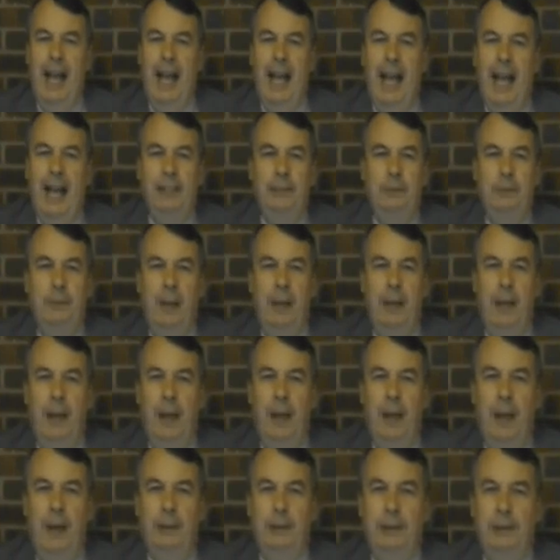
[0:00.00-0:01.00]
as with
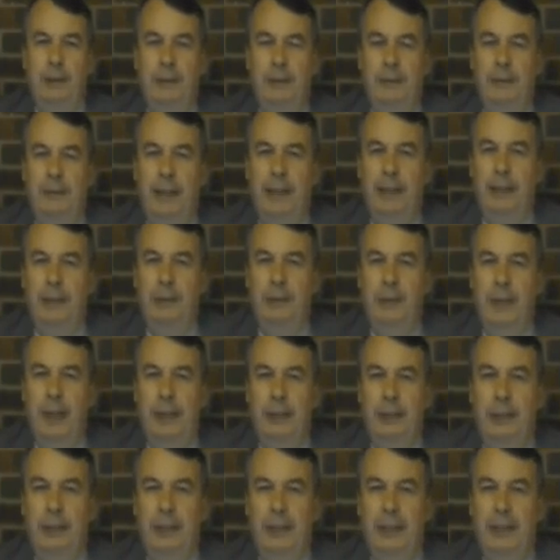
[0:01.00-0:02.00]
lots of
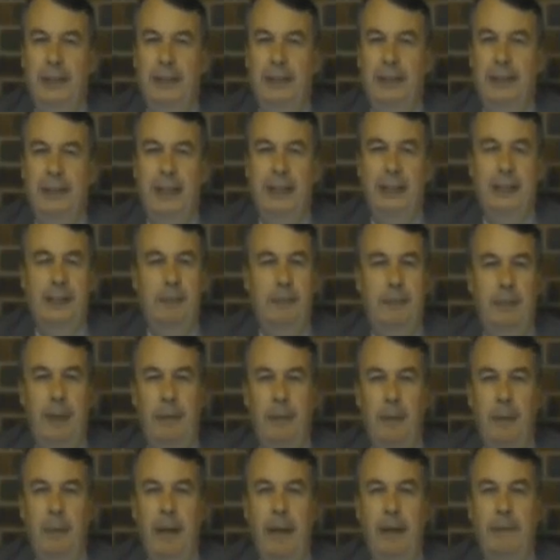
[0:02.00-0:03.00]
illustrations, some
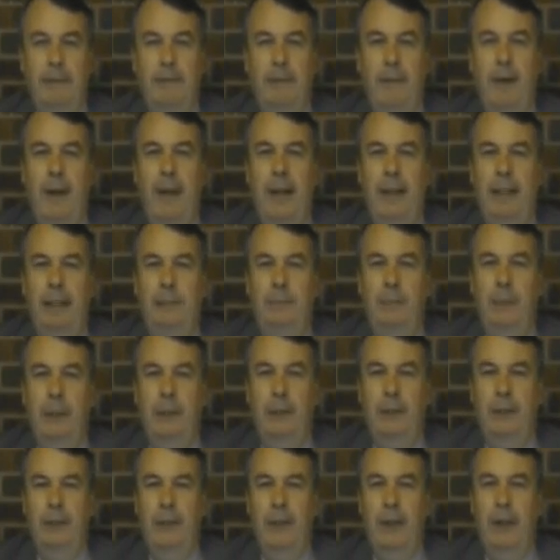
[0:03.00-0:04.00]
people may find,
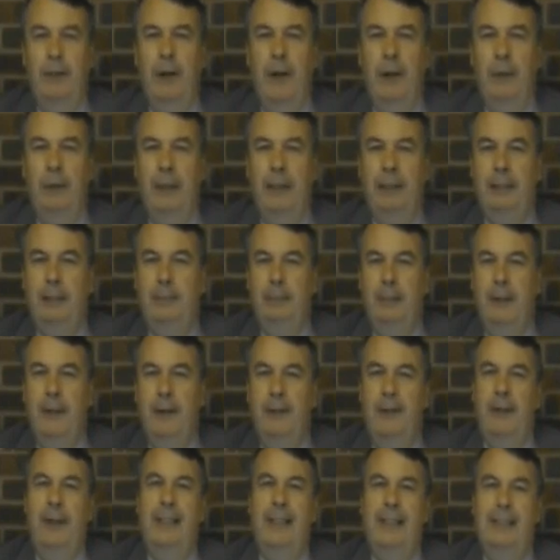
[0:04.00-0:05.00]
because of their own
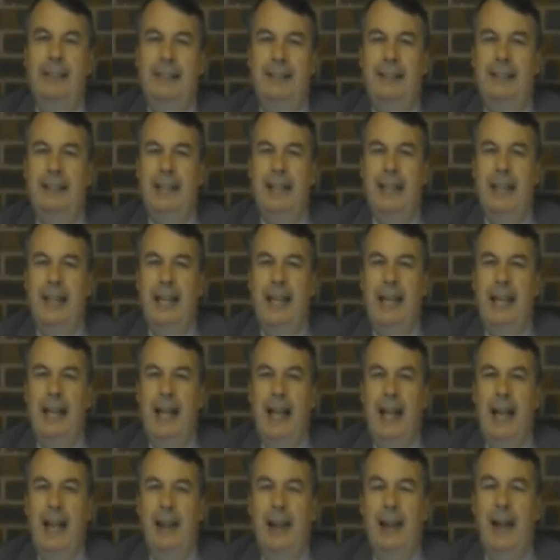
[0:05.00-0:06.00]
experience,
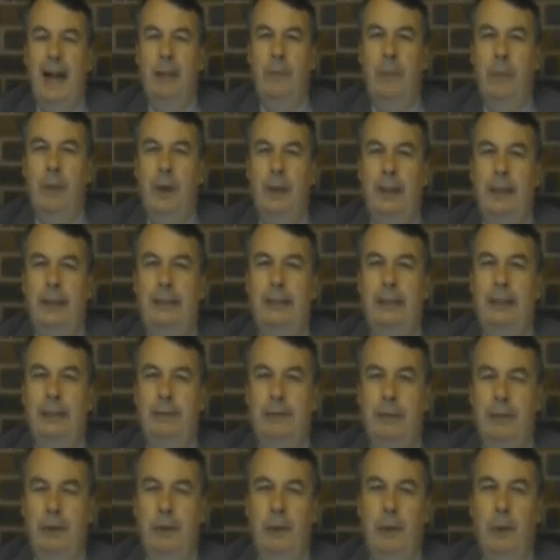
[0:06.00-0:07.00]
that word a
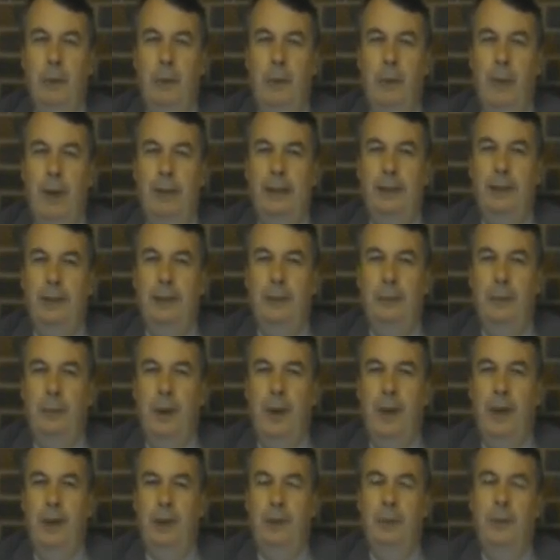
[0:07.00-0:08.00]
difficult one to
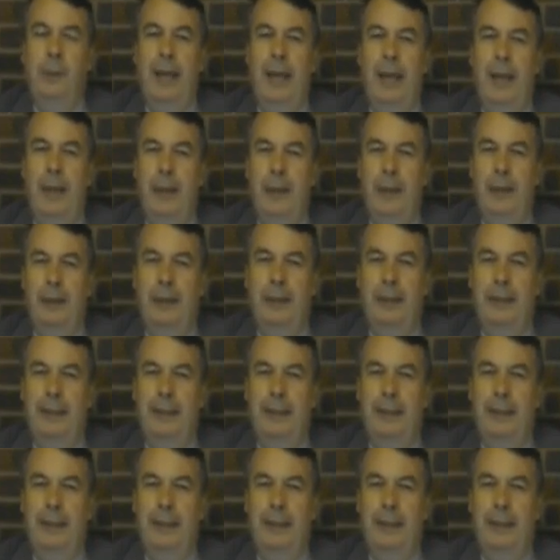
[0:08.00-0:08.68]
work with.